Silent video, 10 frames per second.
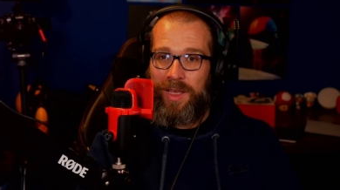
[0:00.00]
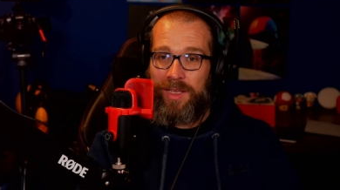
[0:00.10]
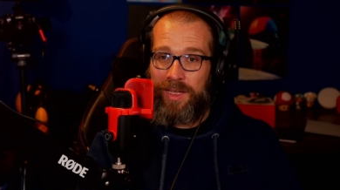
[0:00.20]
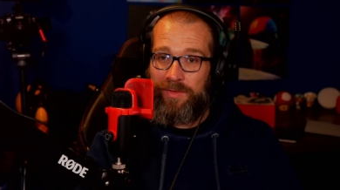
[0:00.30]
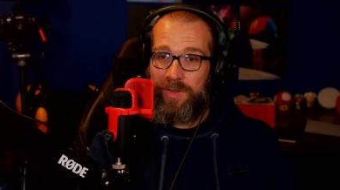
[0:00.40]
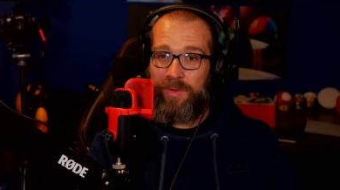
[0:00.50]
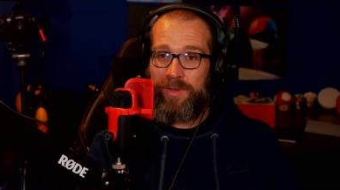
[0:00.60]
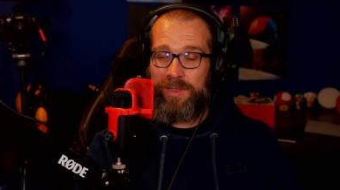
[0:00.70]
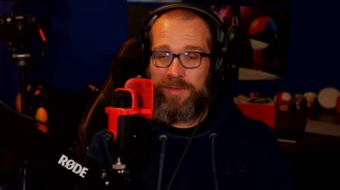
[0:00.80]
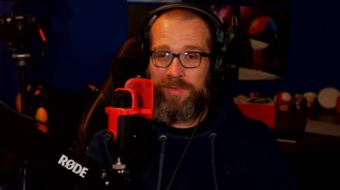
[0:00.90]
The capture
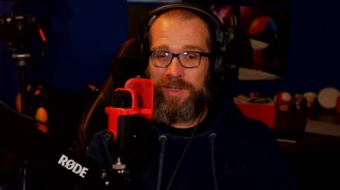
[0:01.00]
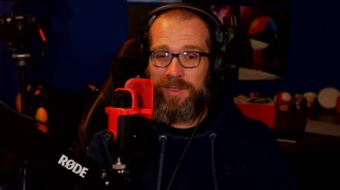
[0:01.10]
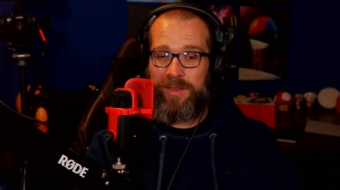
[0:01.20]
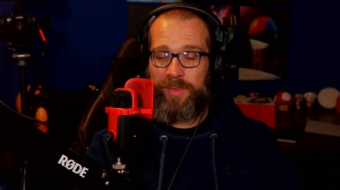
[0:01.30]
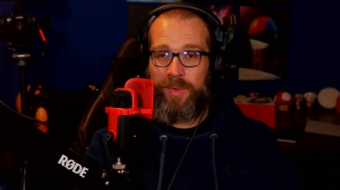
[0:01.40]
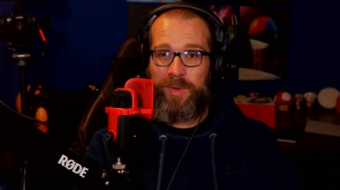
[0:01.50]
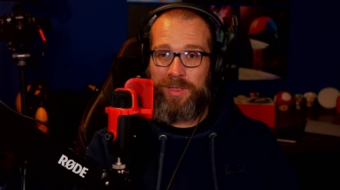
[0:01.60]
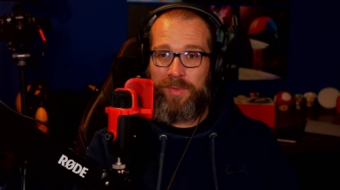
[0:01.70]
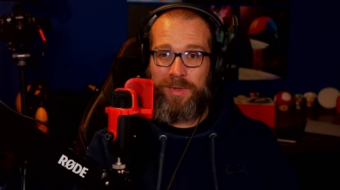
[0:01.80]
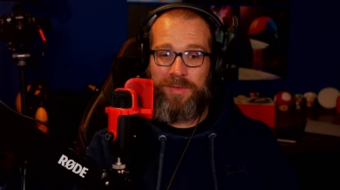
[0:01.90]
quality is really good, but
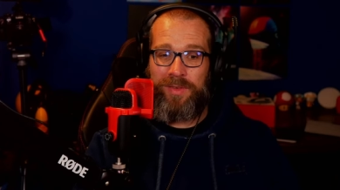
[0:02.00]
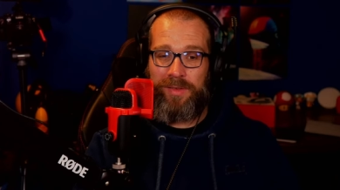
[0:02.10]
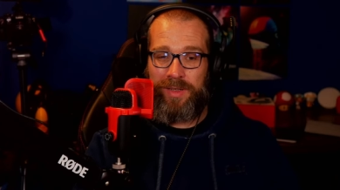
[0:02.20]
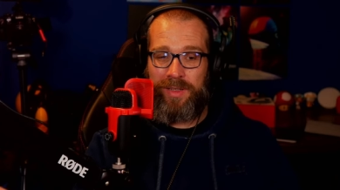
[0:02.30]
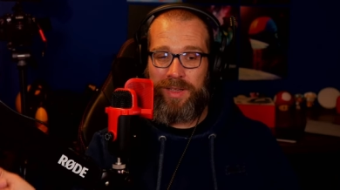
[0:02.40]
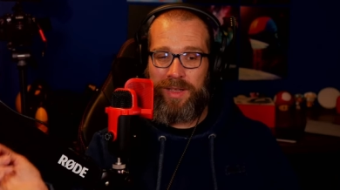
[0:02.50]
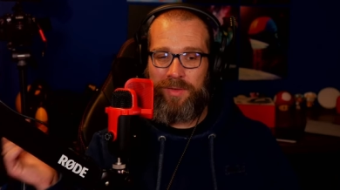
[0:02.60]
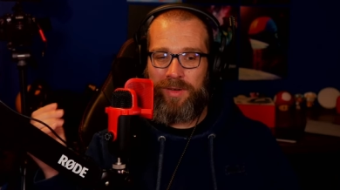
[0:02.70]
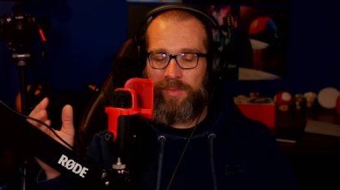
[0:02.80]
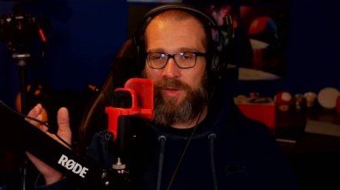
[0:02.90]
what you will have noted
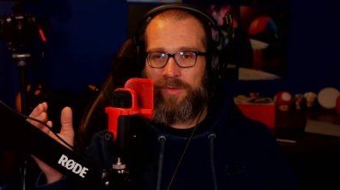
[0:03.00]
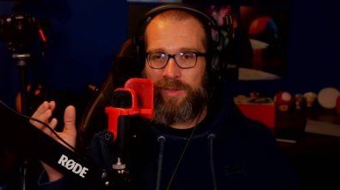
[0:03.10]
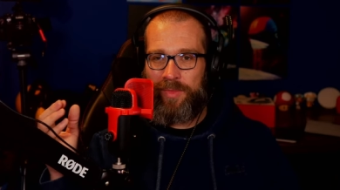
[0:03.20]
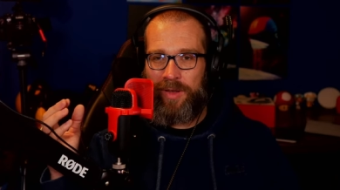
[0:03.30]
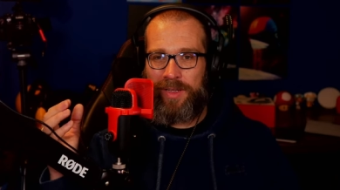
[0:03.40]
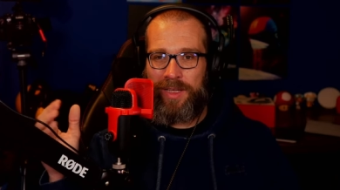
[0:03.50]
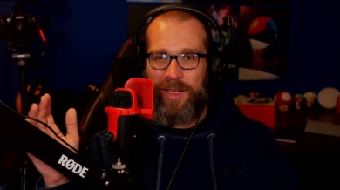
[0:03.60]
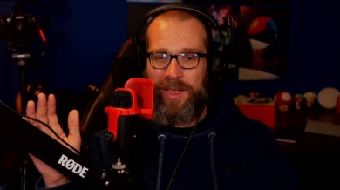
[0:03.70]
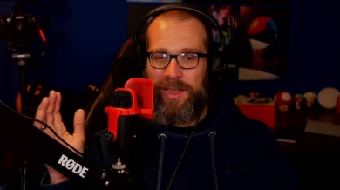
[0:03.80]
there when I moved the mic